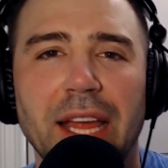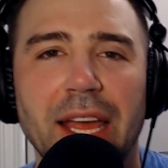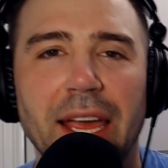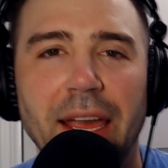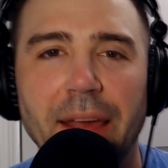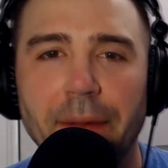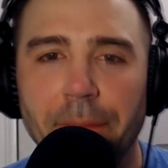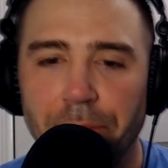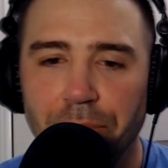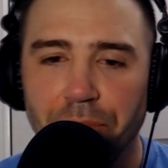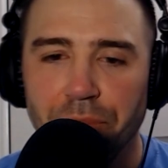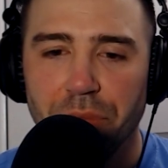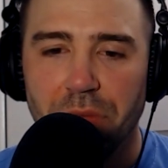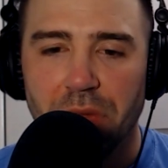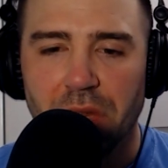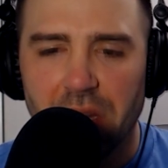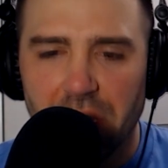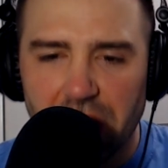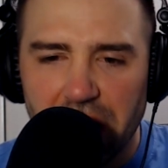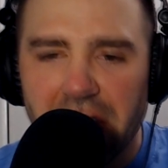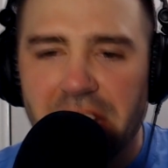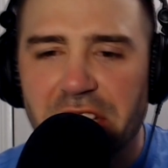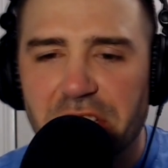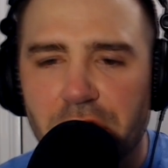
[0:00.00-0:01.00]
lay
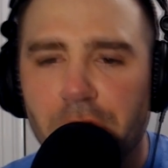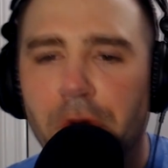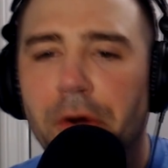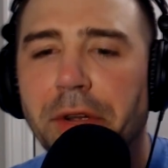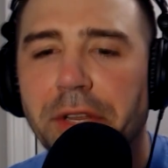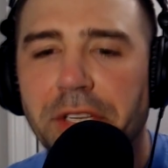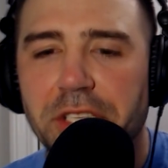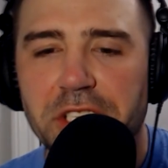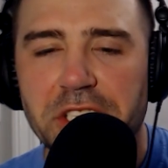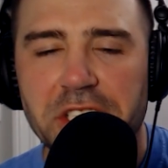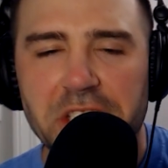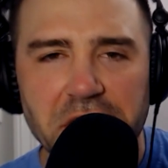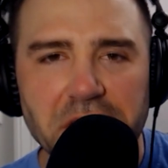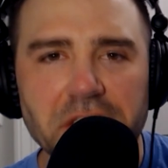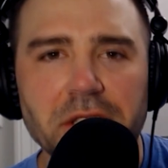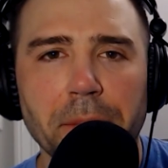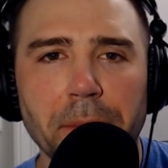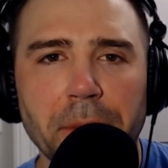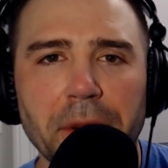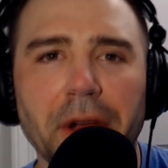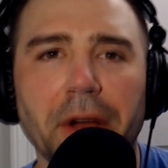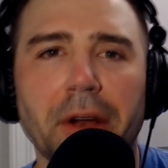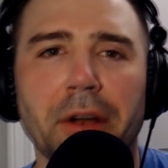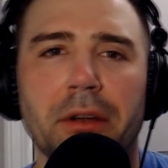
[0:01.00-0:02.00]
is going to
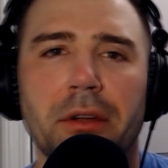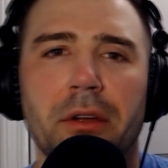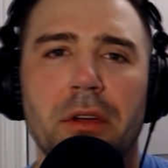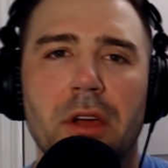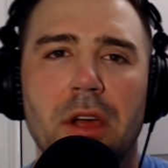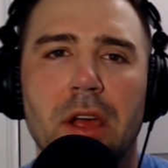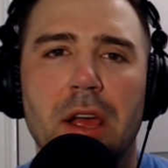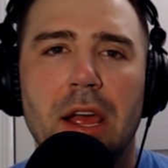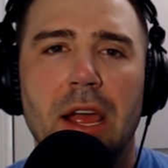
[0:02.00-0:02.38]
disappear.